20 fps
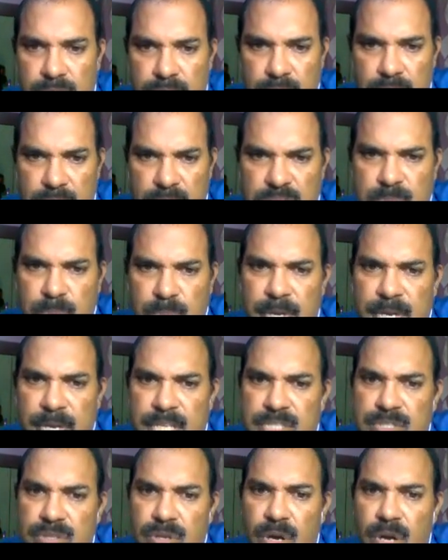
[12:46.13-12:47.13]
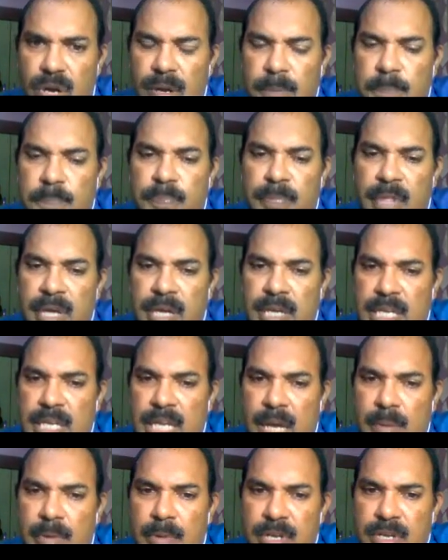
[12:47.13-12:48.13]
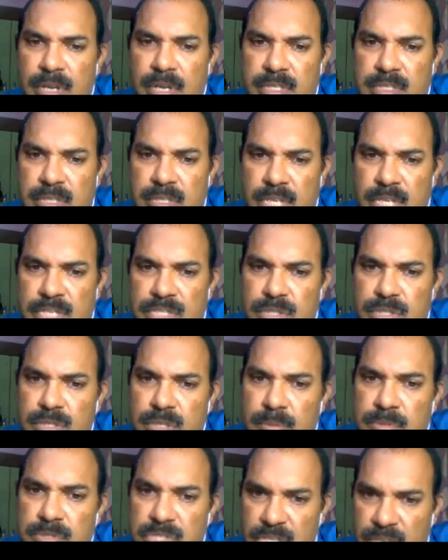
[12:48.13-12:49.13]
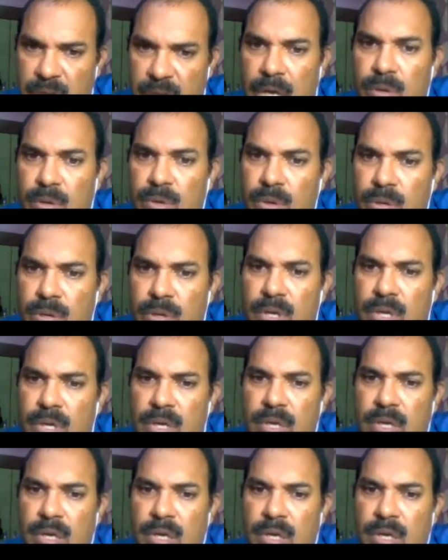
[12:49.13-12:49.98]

So this splint is called Rehabilitation Institute of Chicago